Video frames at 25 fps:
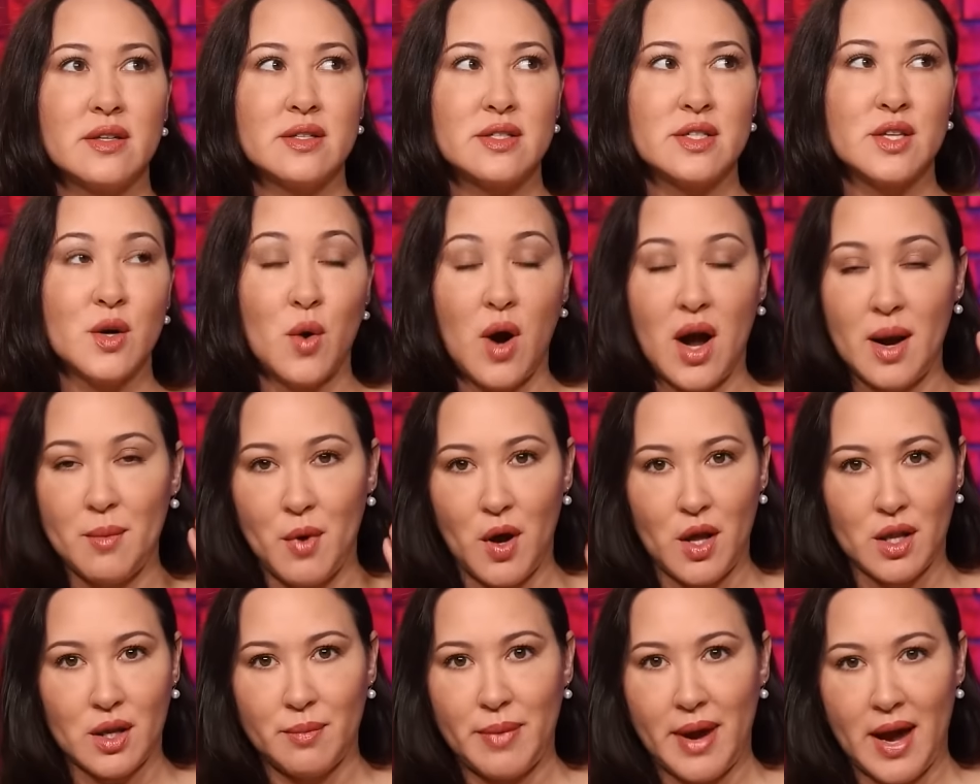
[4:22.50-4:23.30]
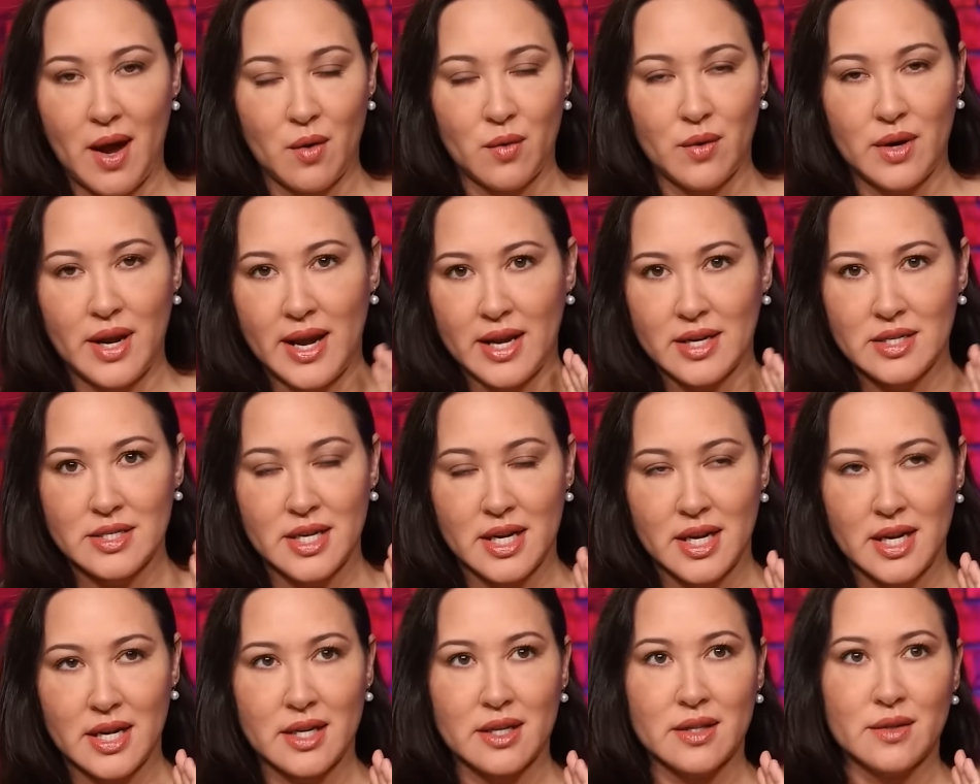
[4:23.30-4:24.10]
so I'm all about
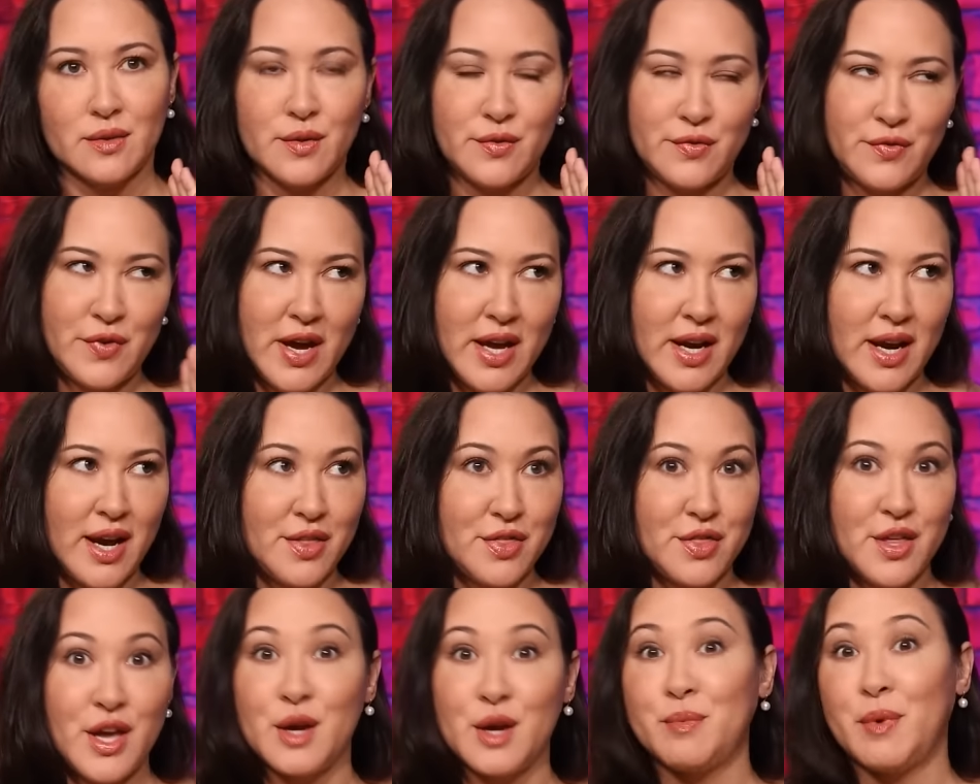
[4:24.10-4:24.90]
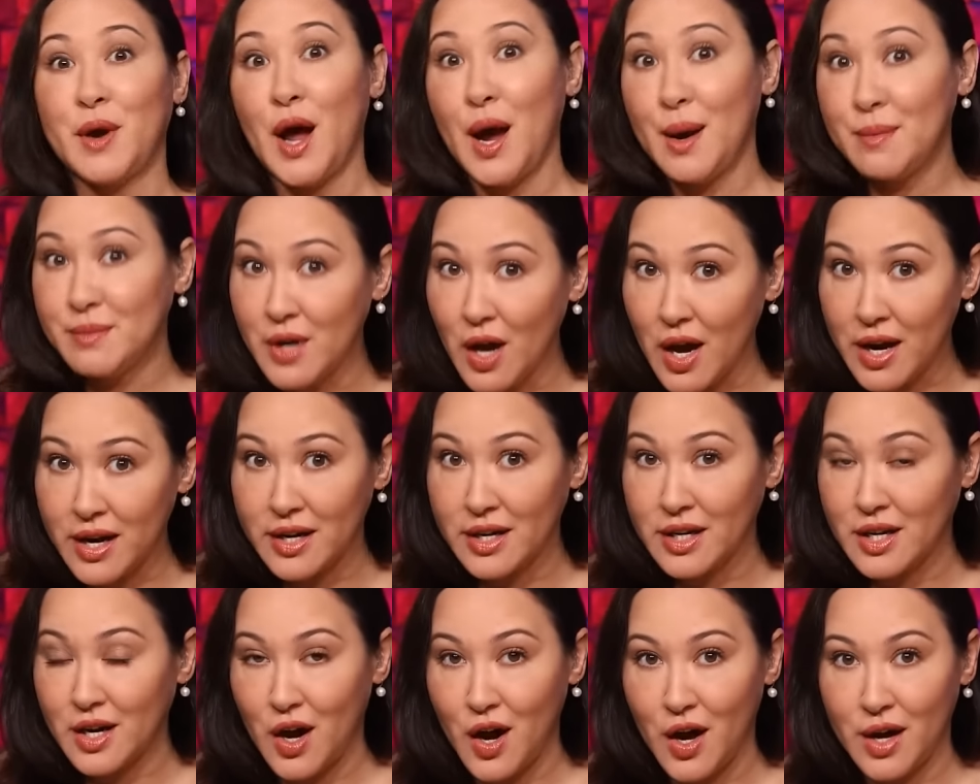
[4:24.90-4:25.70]
ending the Fed, I think, but I'm not an
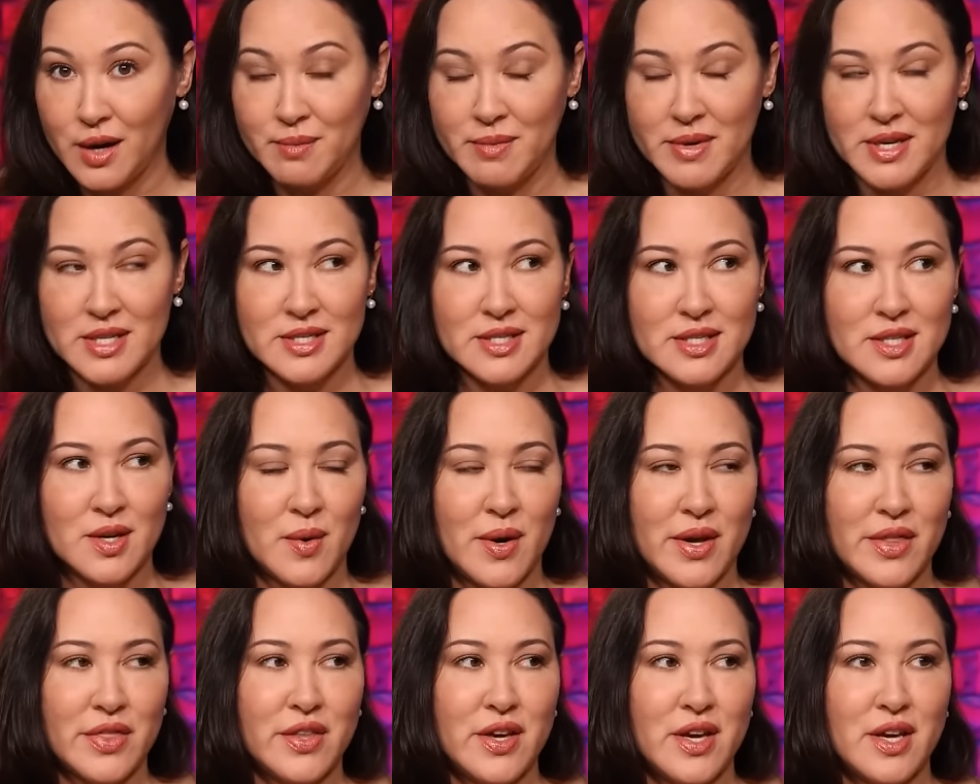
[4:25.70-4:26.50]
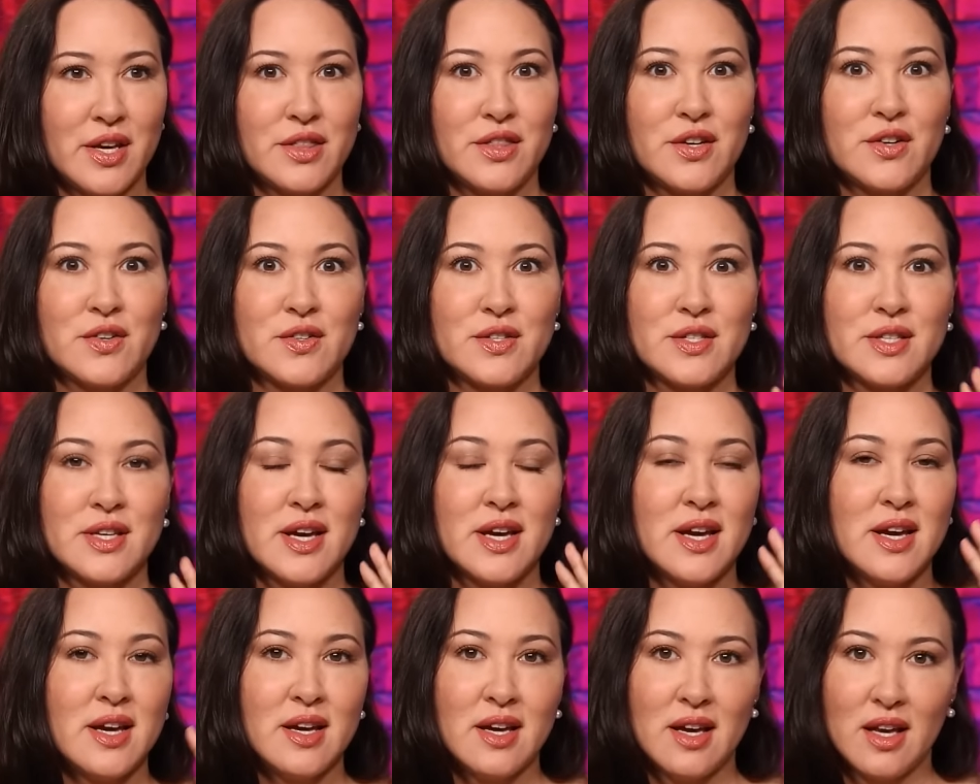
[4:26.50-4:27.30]
economist, so I think there's
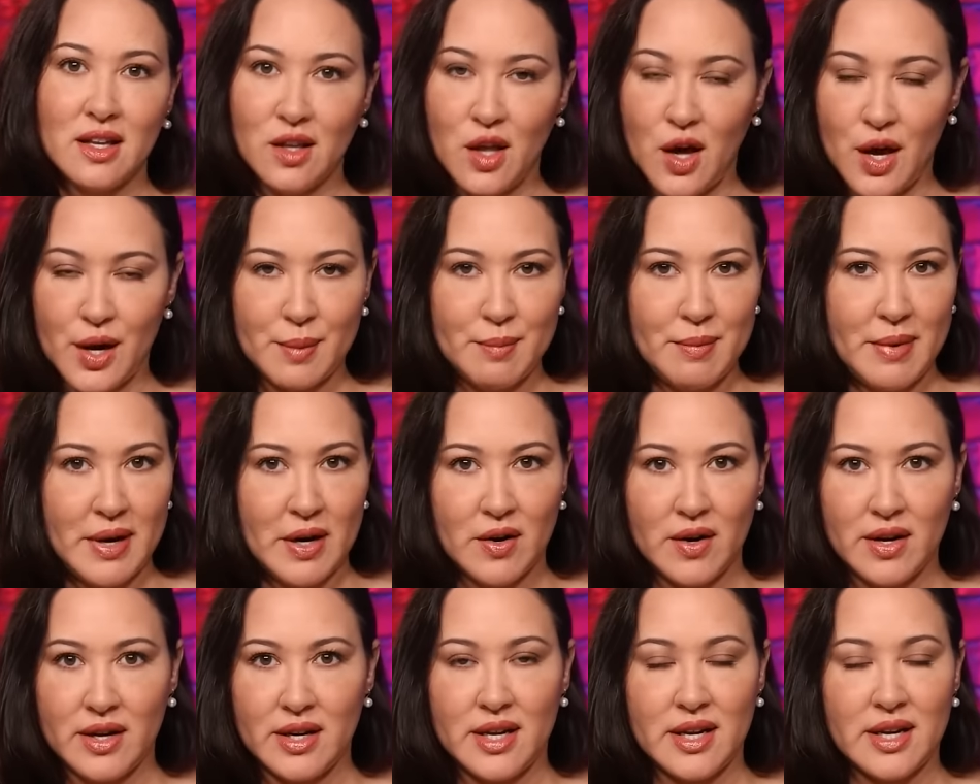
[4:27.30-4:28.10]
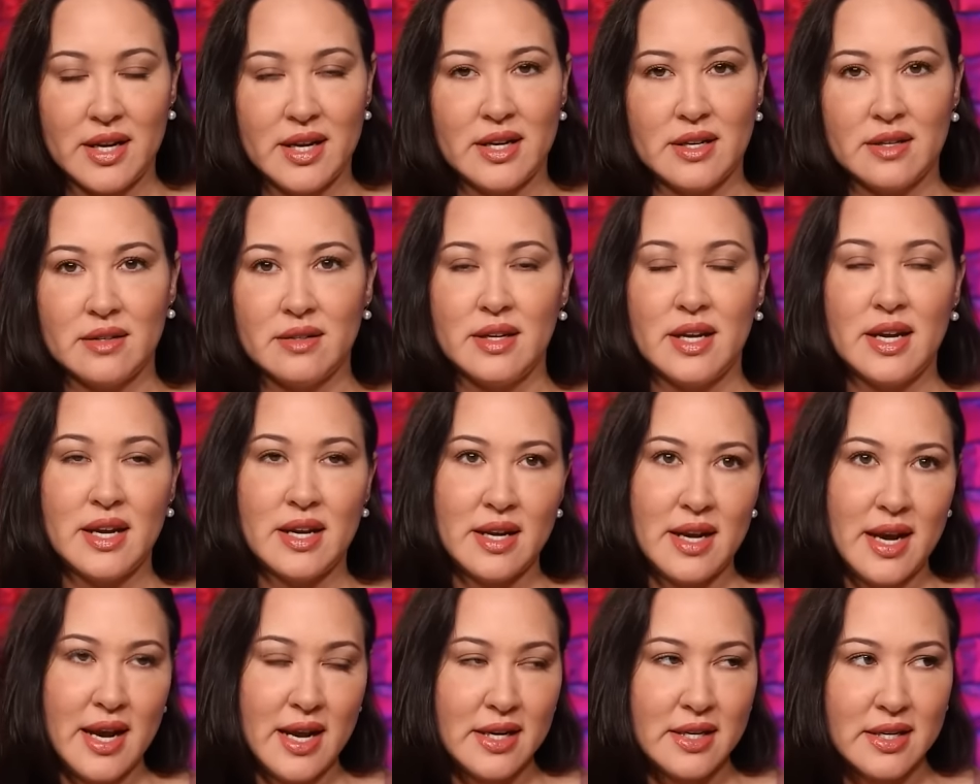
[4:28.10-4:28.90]
a lot of merit in
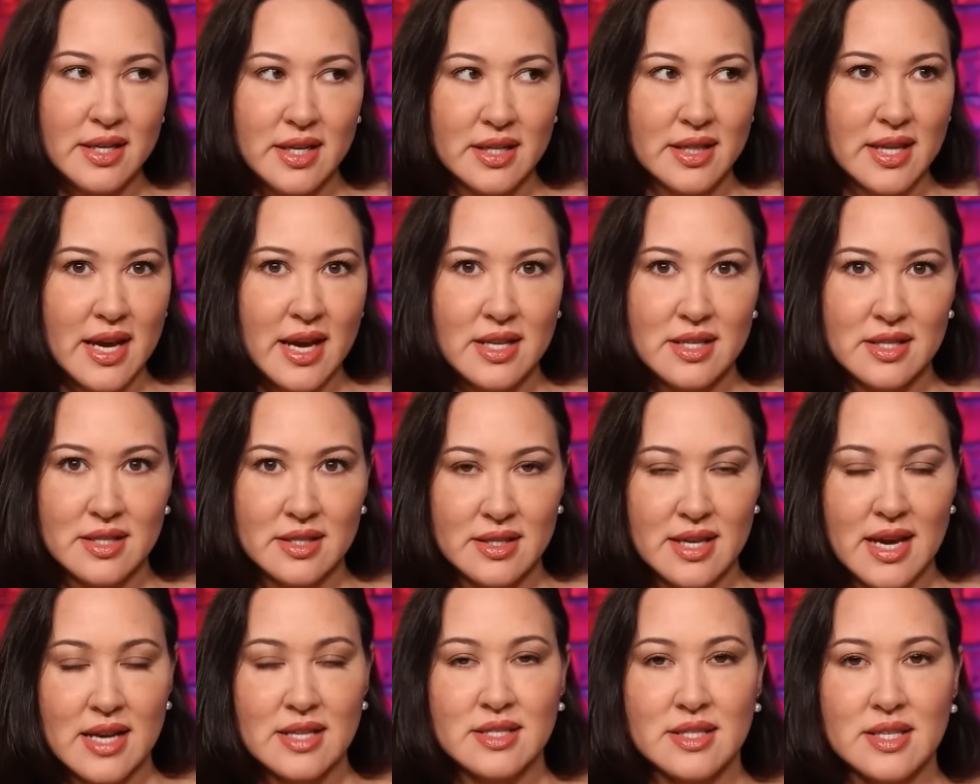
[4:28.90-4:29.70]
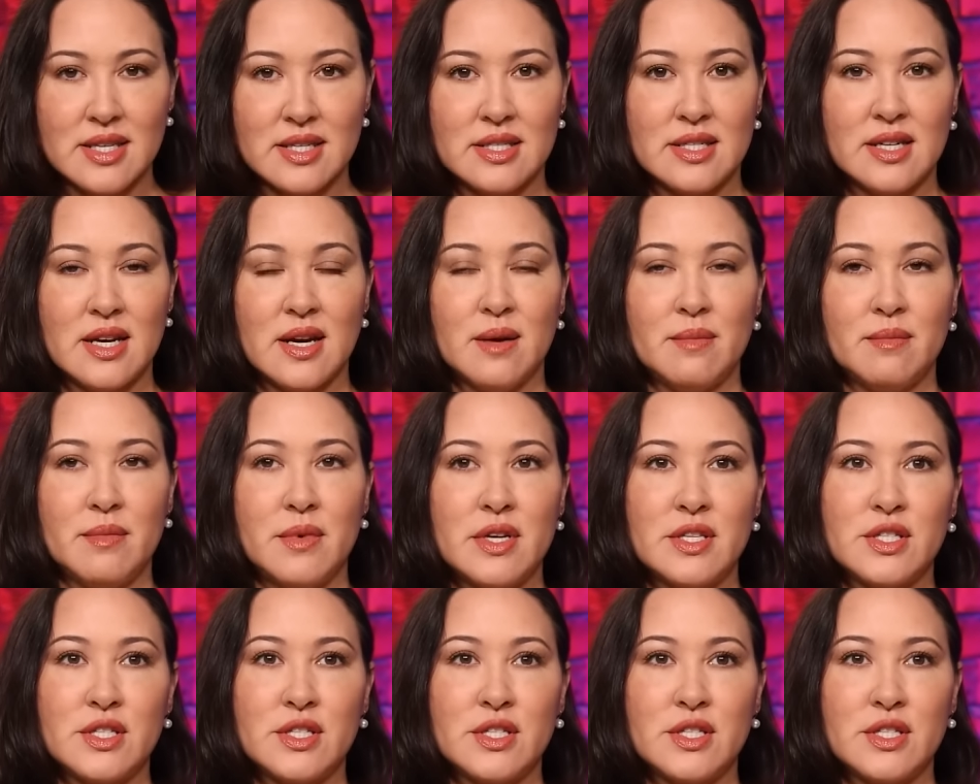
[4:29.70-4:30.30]
ending that system.